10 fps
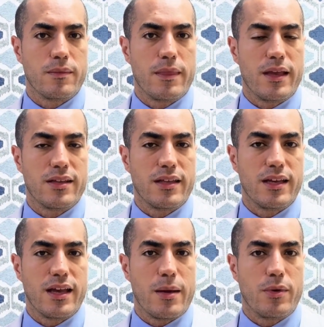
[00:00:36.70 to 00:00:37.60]
It is the
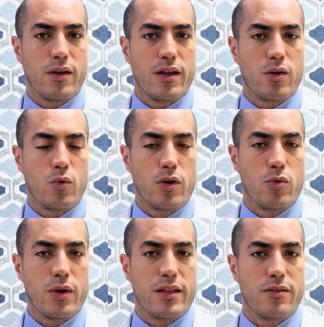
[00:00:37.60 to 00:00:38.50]
inability or
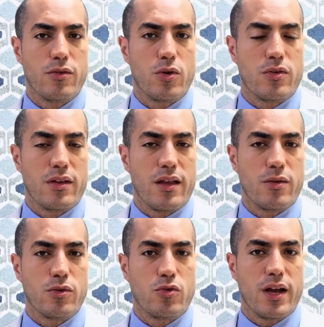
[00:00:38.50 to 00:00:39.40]
great difficulty in
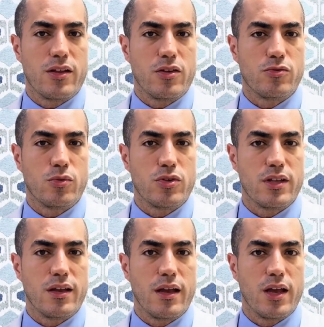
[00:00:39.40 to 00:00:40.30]
retracting the
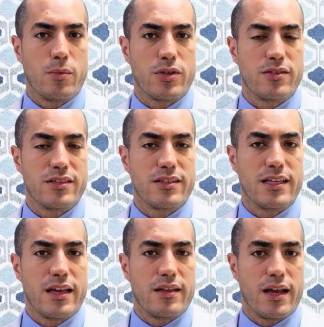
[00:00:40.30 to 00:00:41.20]
foreskin, which is the
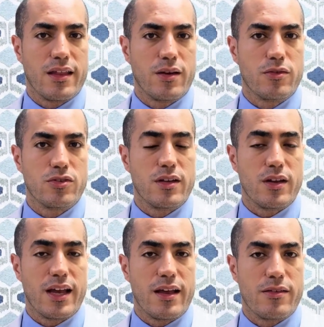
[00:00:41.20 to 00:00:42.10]
skin that covers the
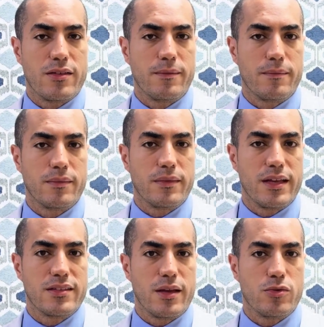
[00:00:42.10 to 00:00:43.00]
glands. In
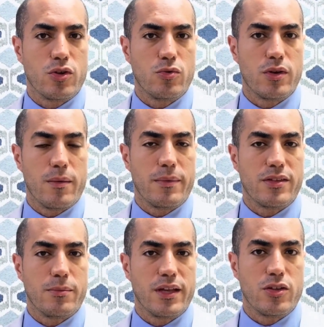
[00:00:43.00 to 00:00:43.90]
some children,
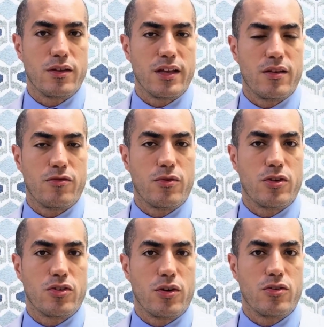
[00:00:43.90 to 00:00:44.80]
especially in the
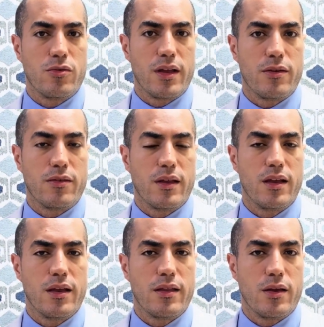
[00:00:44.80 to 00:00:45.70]
first years of life,
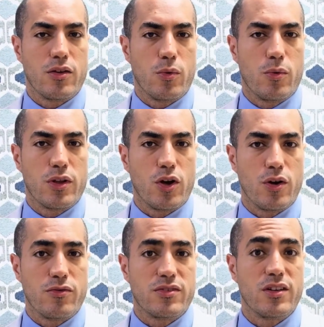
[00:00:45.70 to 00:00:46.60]
there is what we call
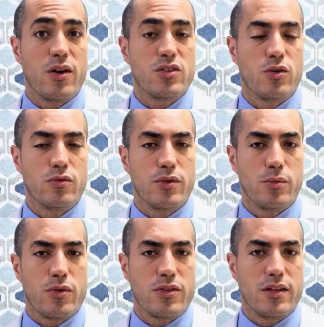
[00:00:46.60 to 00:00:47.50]
physiological
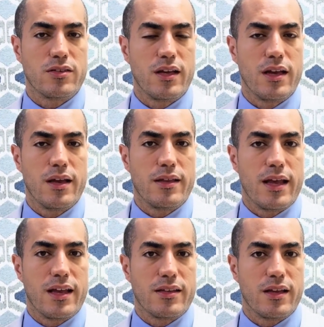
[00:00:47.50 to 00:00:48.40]
phimosis. That
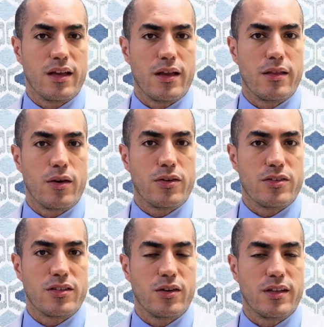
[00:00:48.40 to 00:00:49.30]
is, there are
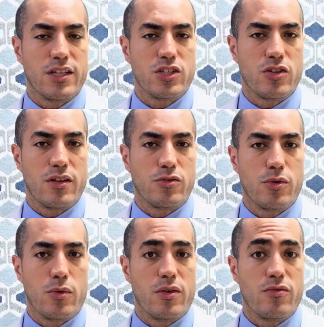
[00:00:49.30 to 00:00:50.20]
still adhesions
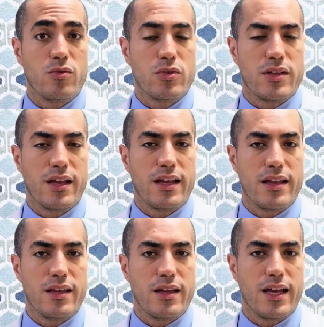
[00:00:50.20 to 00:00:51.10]
between the foreskin and
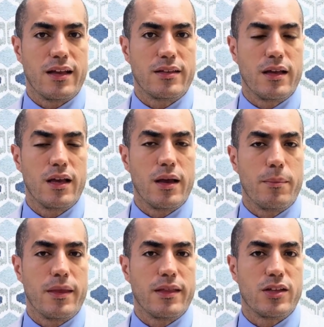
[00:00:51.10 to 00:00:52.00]
the glands,
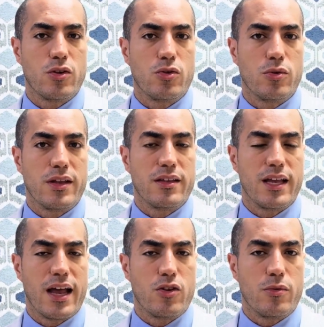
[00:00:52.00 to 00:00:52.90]
but they usually
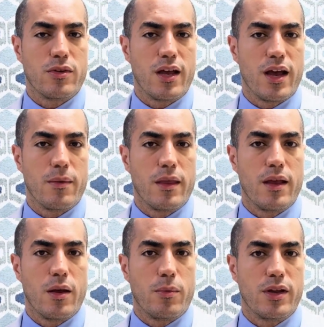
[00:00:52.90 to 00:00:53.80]
detach over time
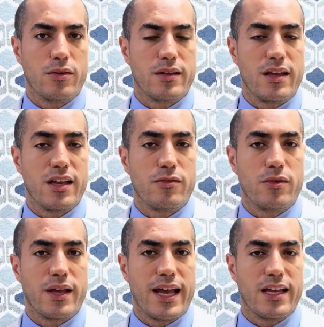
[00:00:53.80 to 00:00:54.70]
without the need
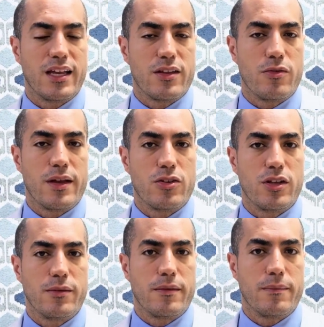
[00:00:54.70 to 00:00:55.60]
for any
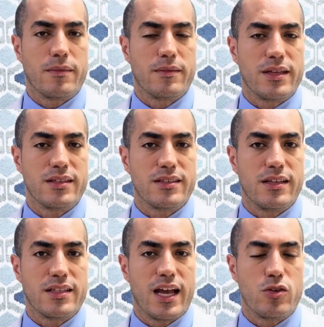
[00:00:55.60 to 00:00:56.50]
intervention. This is a
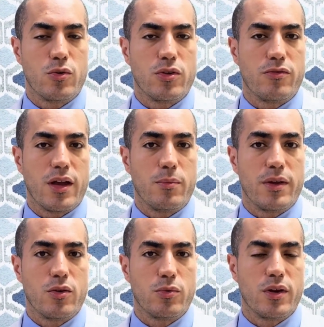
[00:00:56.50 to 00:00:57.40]
natural
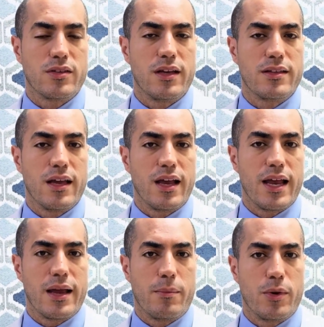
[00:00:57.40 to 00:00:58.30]
developmental process,
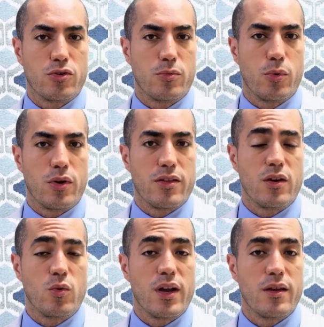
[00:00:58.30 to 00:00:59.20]
and most boys
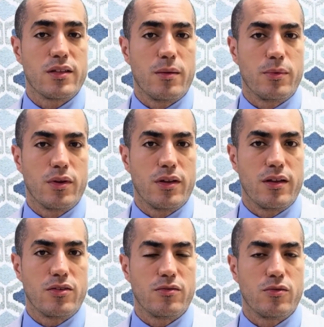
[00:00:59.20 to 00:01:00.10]
acquire the ability
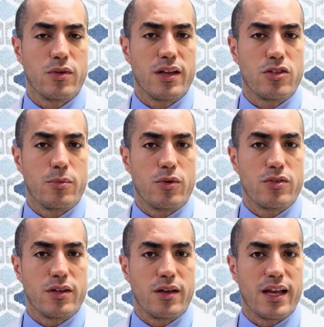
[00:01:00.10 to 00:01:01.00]
to fully expose
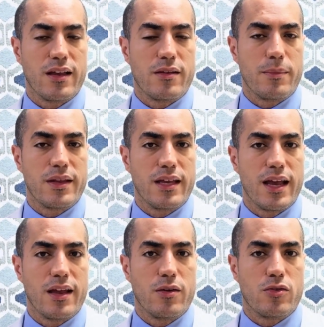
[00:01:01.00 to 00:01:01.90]
the glands by the
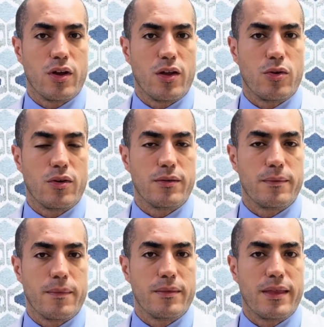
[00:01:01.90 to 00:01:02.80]
end of childhood.
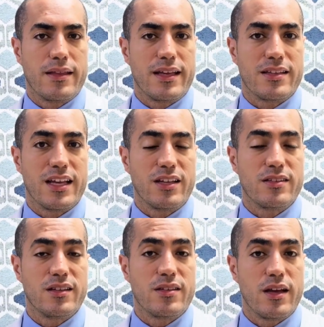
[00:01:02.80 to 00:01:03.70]
In these
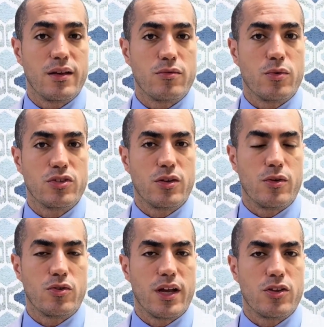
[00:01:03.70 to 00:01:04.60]
cases, forcing
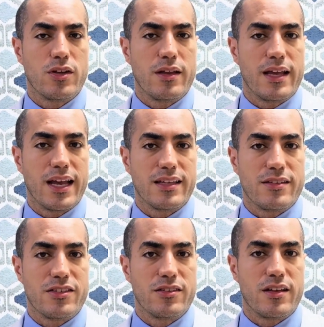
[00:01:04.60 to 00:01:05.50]
retraction and
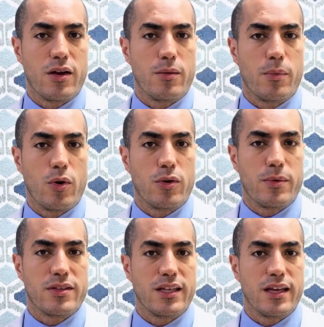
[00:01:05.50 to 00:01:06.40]
insisting on pulling the
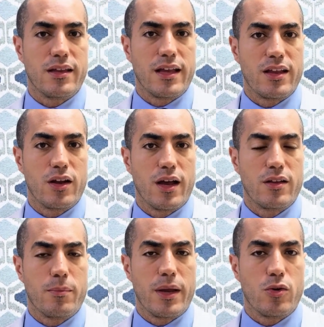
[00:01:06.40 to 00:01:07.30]
skin can cause
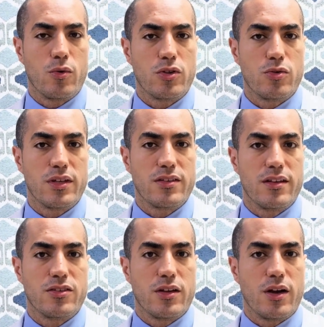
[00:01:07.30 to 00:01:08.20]
microinjuries and
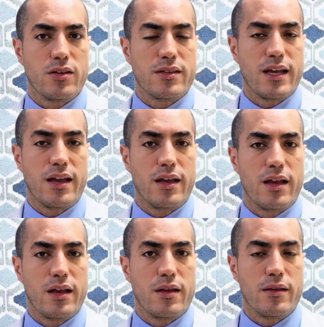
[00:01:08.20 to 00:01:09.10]
scars that,
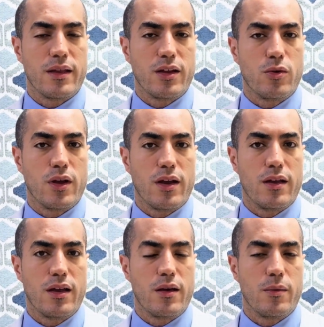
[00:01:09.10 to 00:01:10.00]
later on,
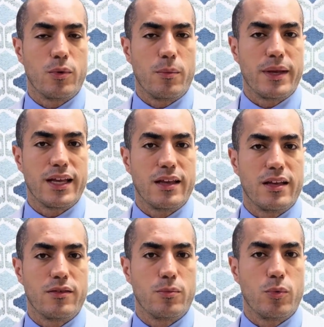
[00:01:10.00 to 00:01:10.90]
will make it
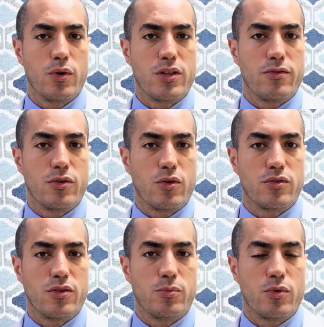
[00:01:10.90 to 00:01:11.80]
even more difficult
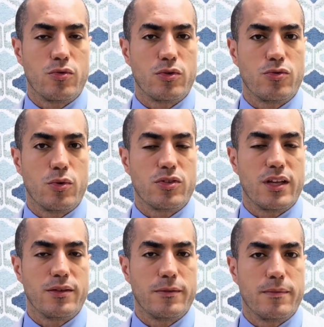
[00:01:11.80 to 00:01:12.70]
to move the
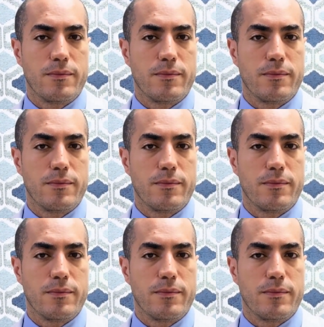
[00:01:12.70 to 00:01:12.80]
foreskin.